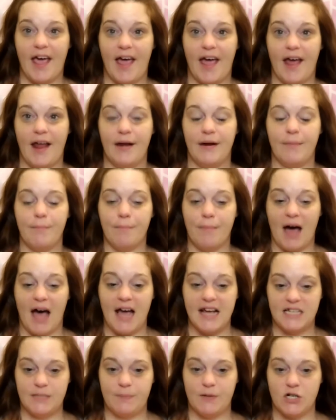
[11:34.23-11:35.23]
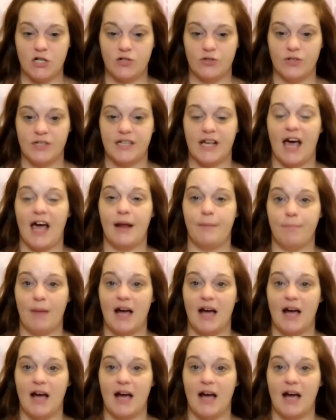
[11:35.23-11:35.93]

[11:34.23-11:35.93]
And my spiritual side,